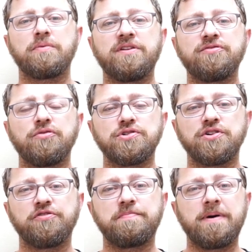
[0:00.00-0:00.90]

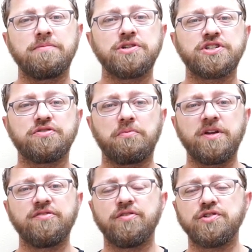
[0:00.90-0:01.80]
researchers published
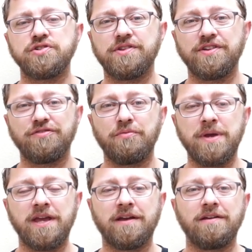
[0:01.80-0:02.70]
research this
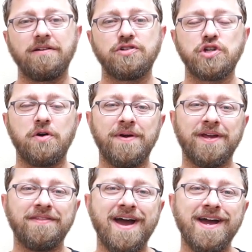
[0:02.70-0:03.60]
week
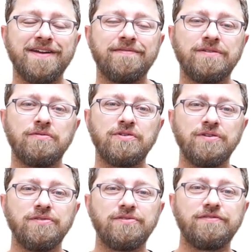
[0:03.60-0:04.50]
showing that if you
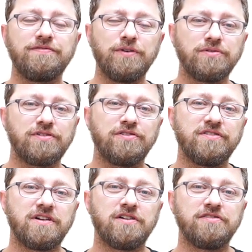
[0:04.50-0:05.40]
use filters
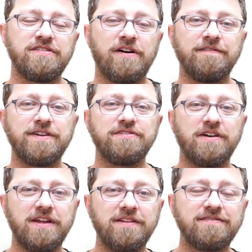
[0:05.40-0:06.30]
on your selfies
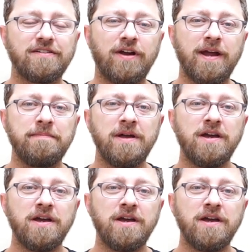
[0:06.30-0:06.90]
on Instagram,